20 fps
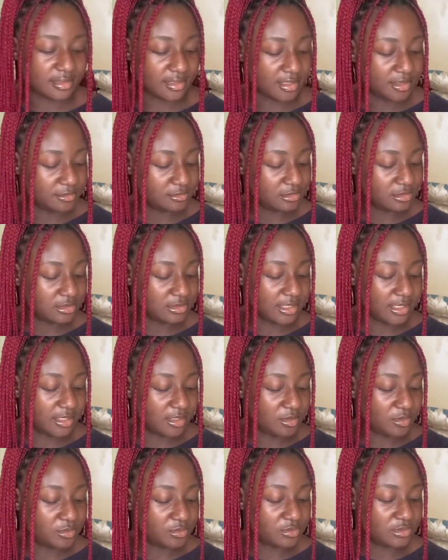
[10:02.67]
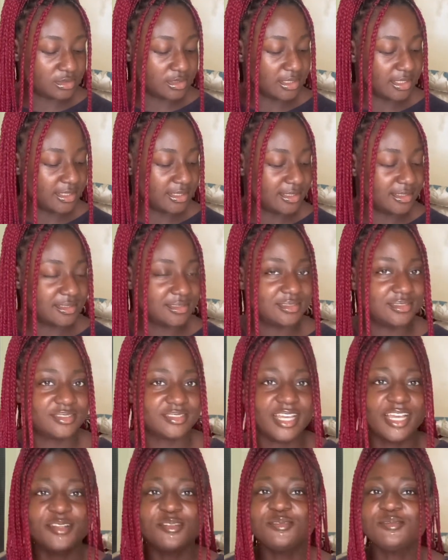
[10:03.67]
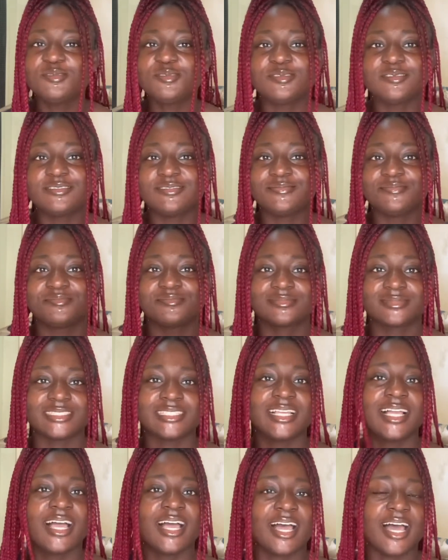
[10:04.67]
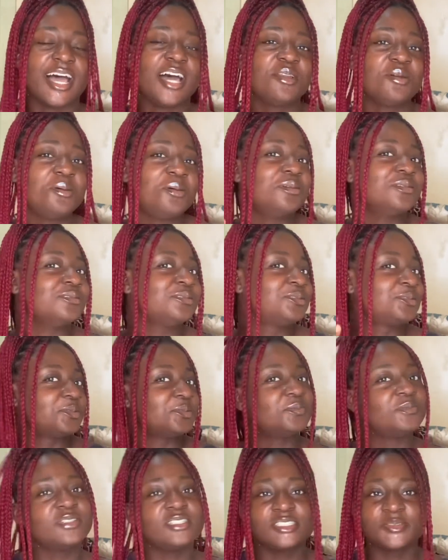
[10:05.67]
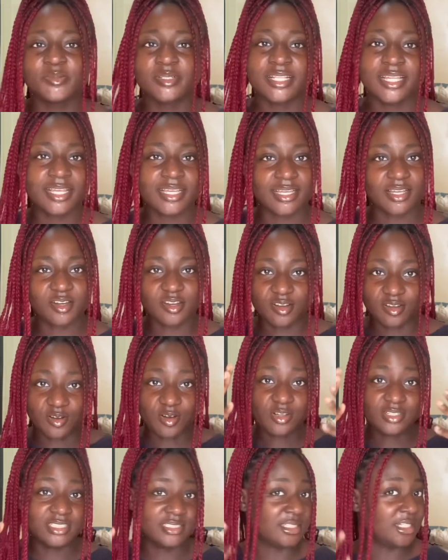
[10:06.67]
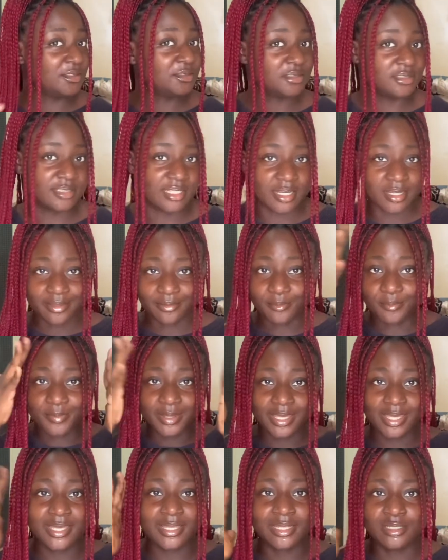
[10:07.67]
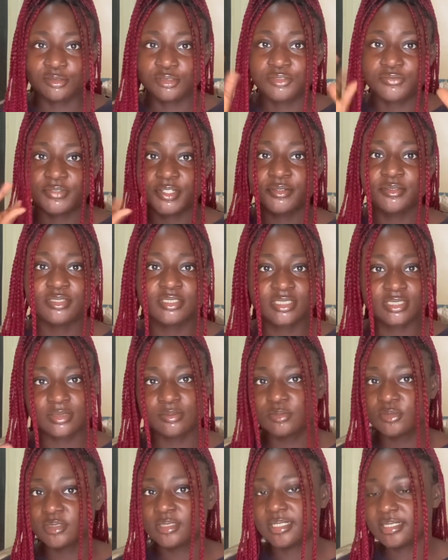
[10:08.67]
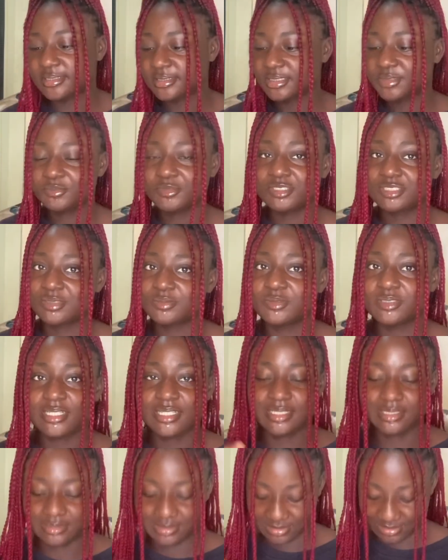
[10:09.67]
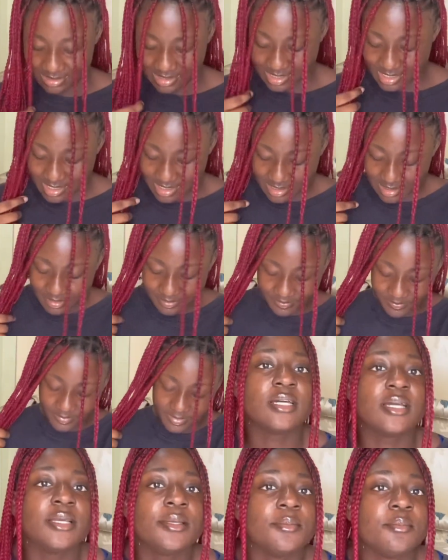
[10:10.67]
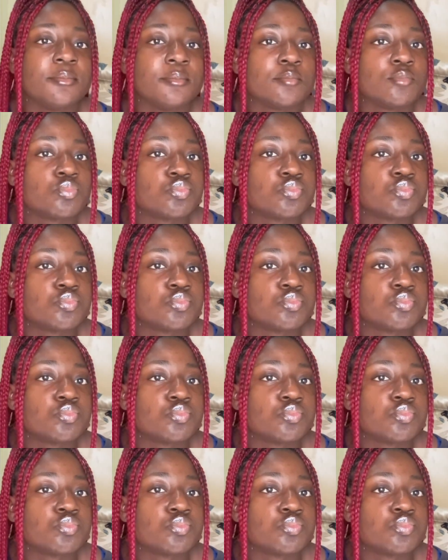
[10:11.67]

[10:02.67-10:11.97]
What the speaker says: I want like one night. I don't want too much, but like all the tattoos that on my head are just very small, like small, like yeah. Like,